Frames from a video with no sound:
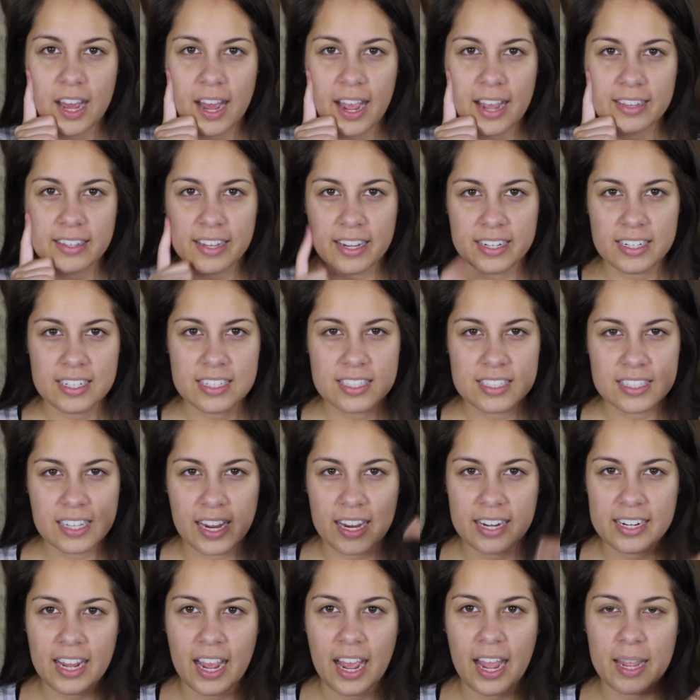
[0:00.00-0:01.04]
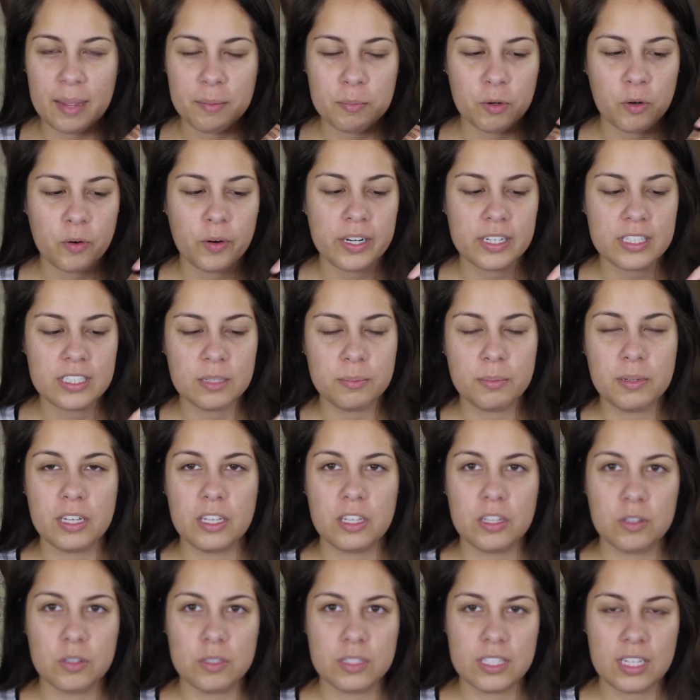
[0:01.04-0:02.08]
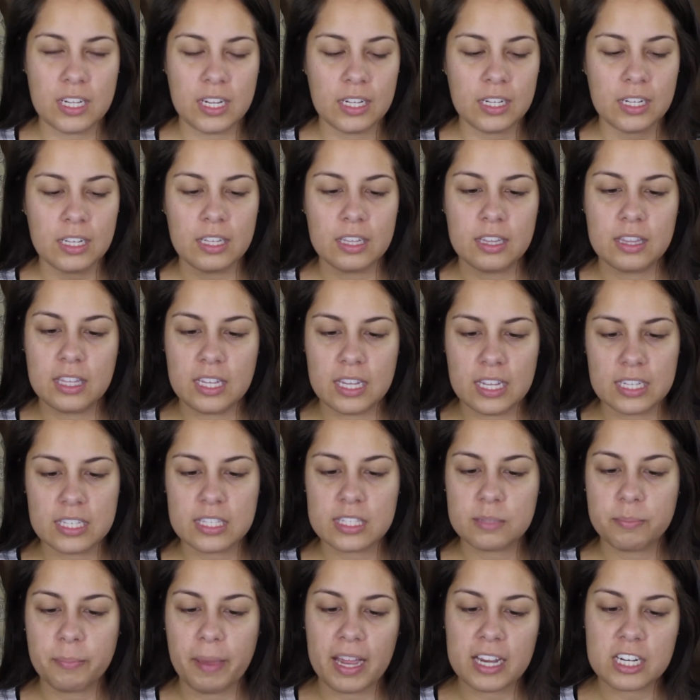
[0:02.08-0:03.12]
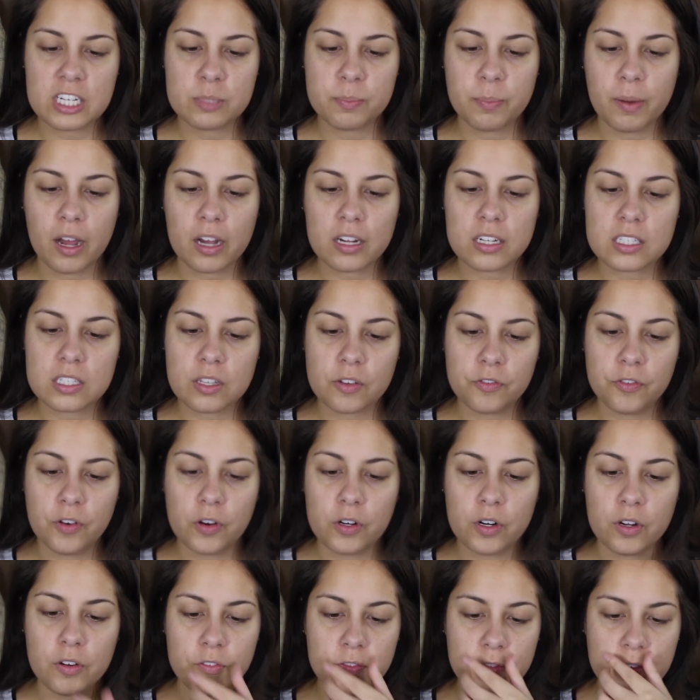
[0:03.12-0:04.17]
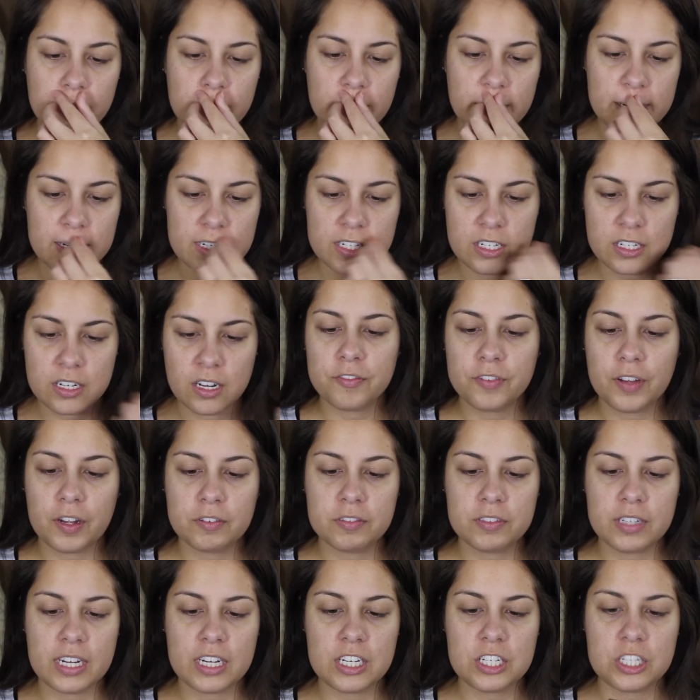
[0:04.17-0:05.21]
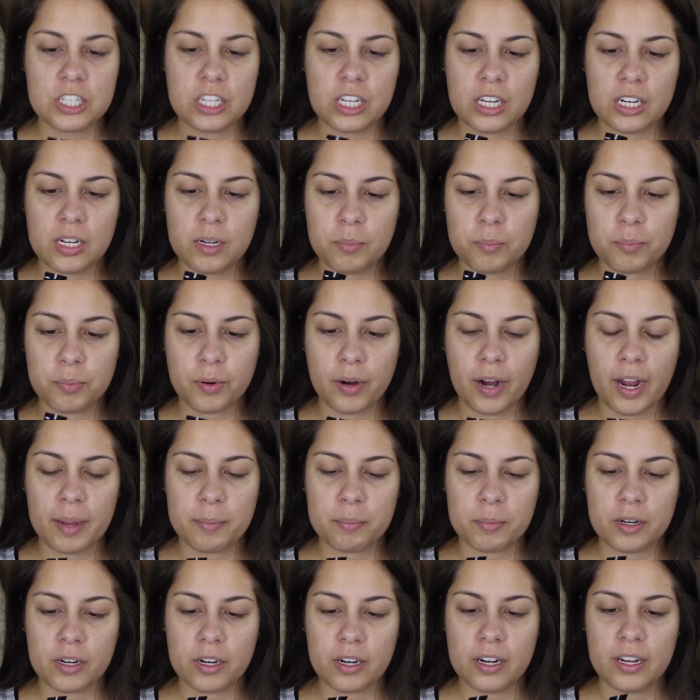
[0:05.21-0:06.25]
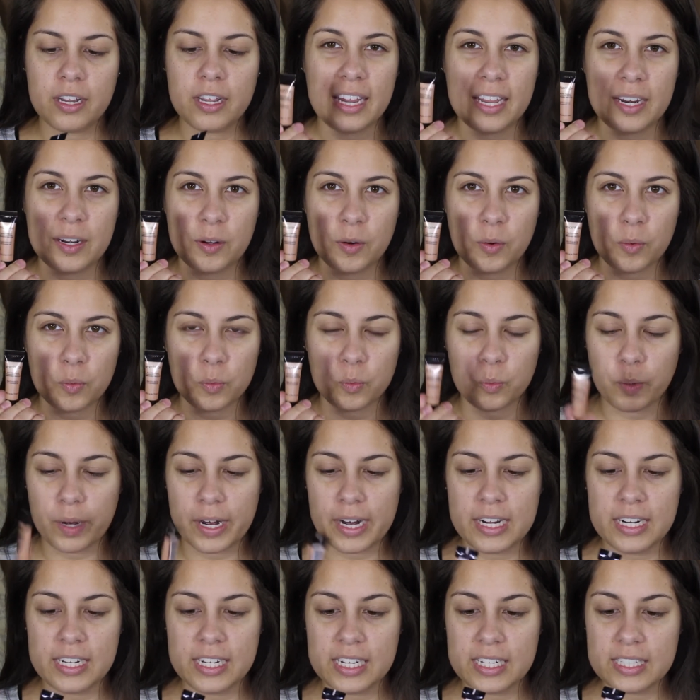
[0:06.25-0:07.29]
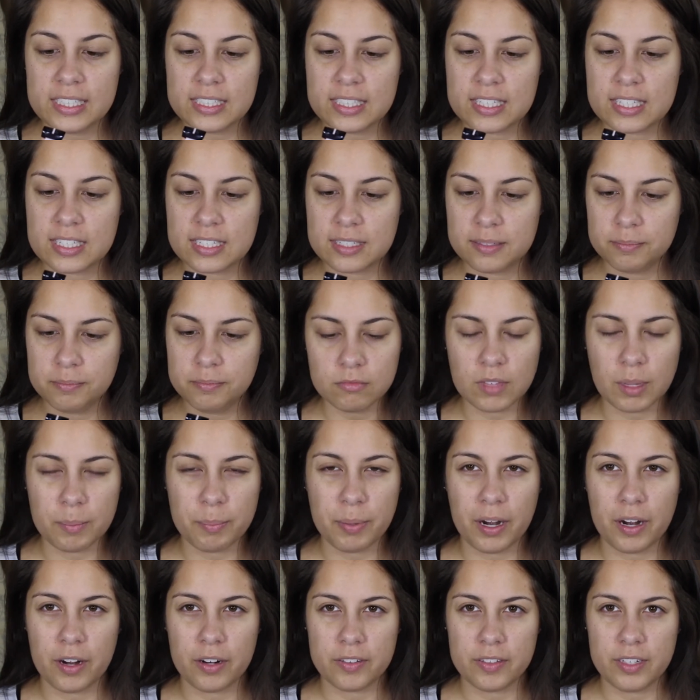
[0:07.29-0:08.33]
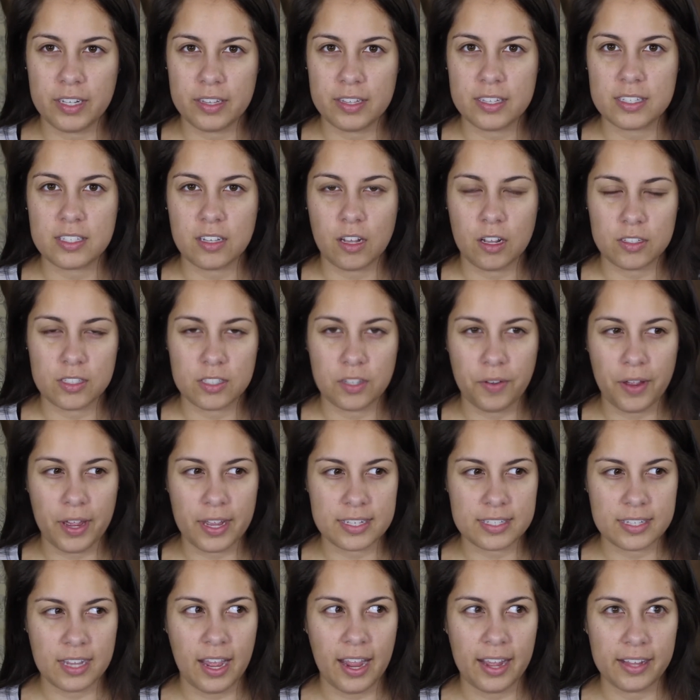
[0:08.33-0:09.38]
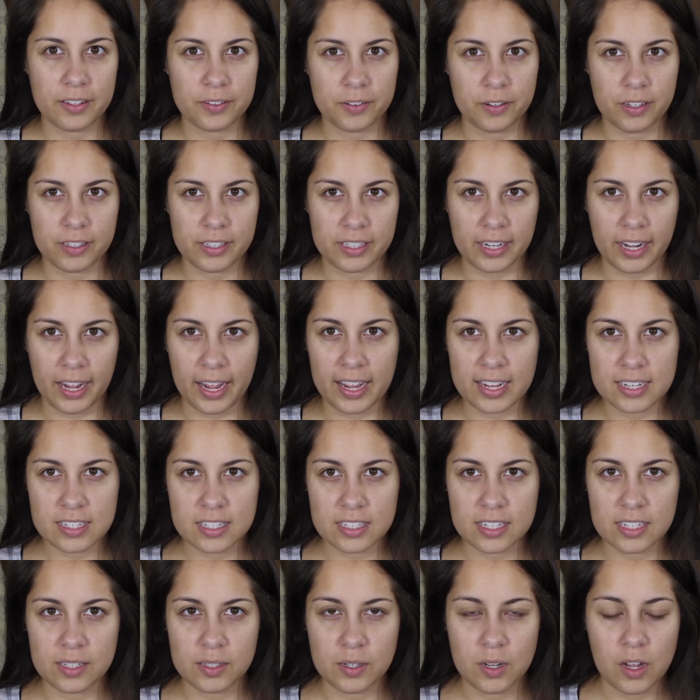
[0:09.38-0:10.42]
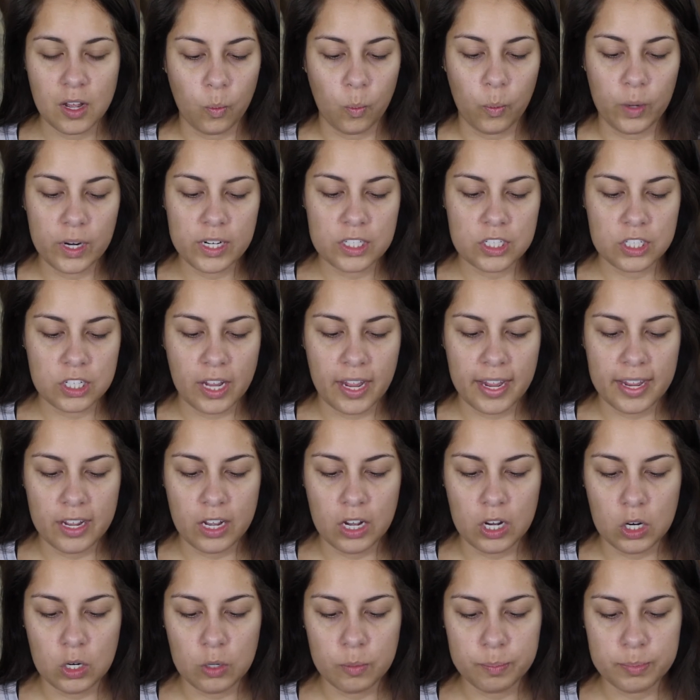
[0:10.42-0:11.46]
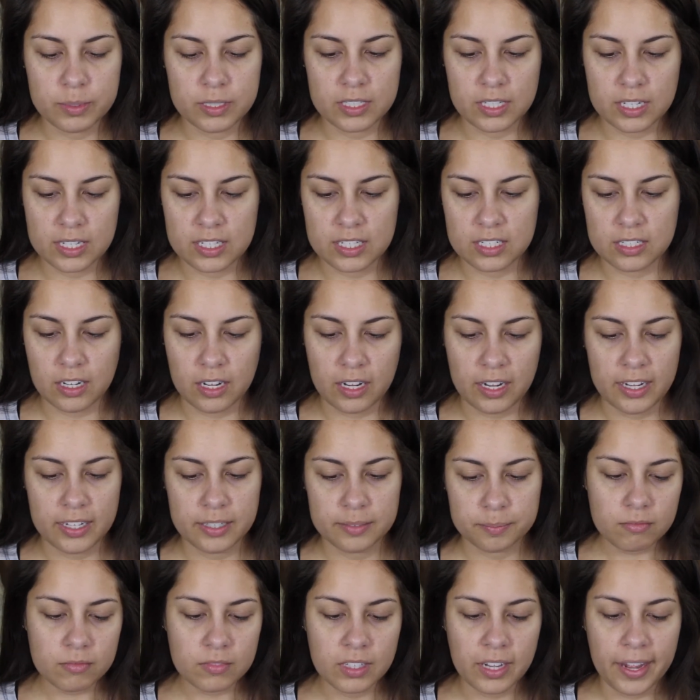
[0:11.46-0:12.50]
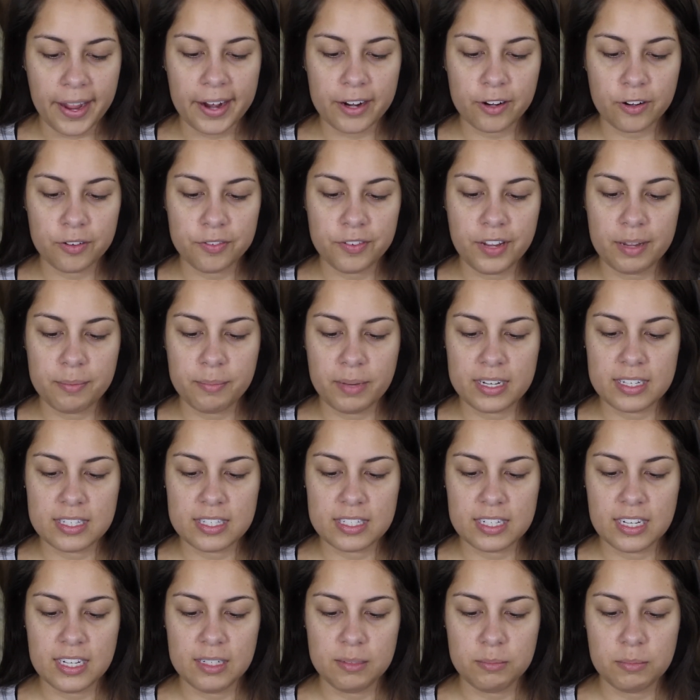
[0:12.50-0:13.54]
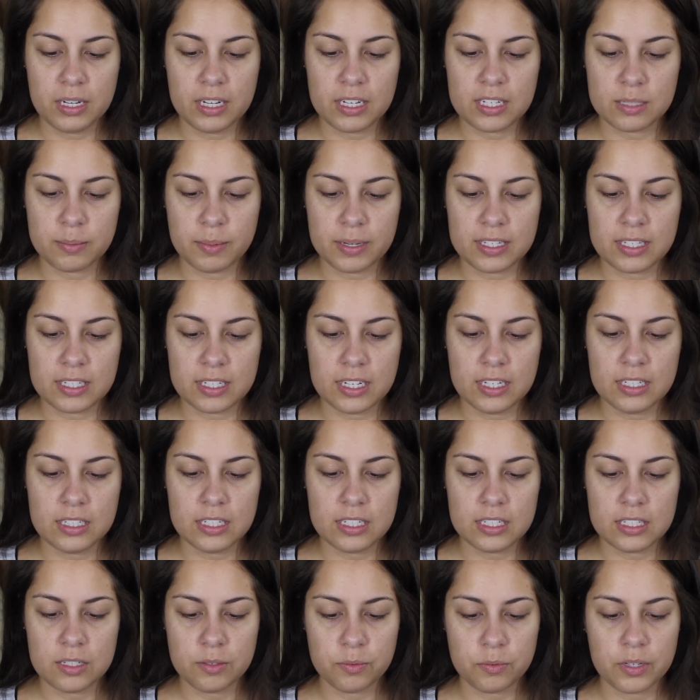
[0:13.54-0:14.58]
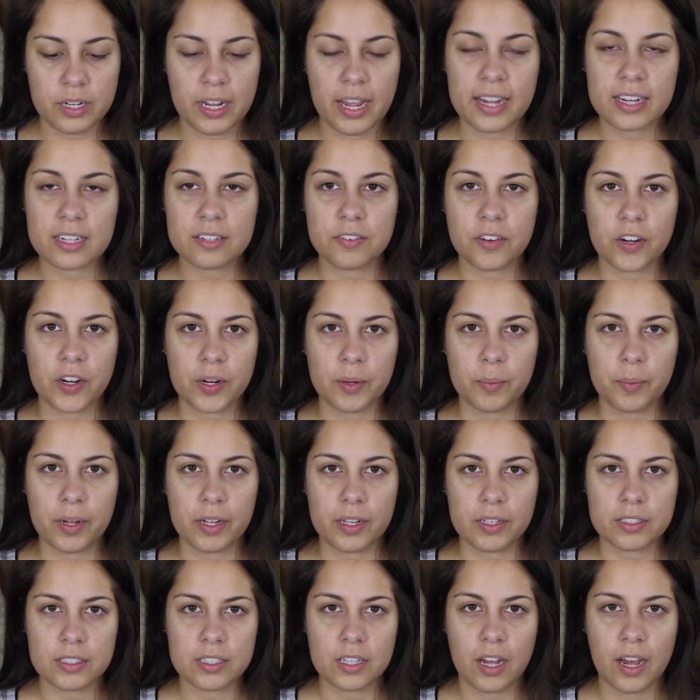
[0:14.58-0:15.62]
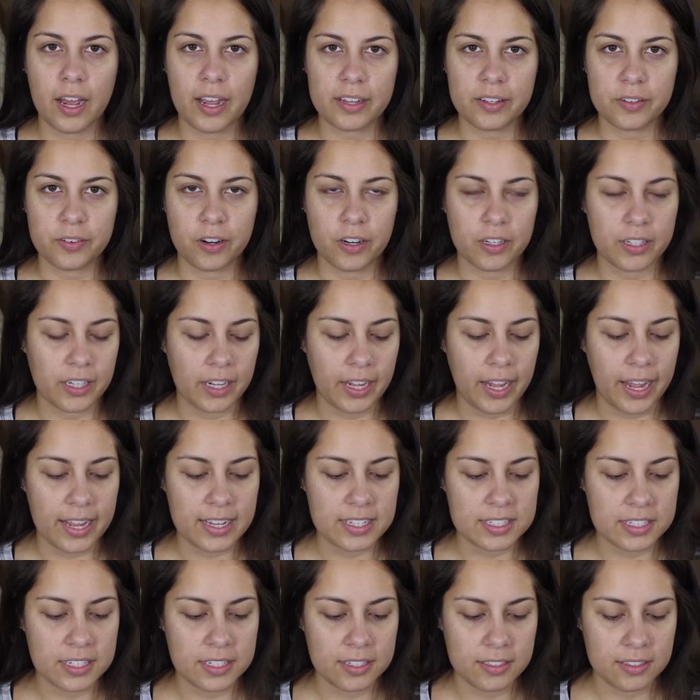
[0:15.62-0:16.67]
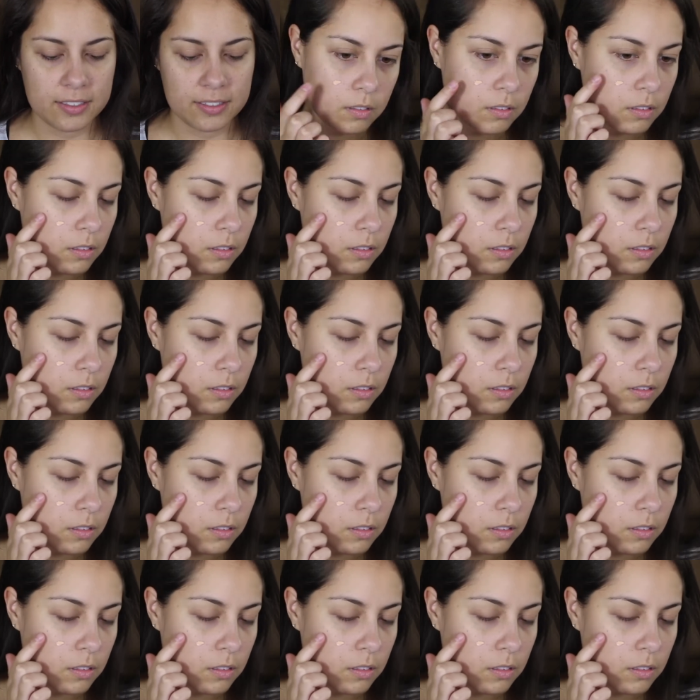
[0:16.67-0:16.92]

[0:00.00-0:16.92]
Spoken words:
highlighted side, I am going to be using the Smashbox Photo Finish Foundation Primer in Radiance. Apparently this also has hyaluronic acid, which I hope does not aggravate my skin, because my skin doesn't react very well to hyaluronic acid.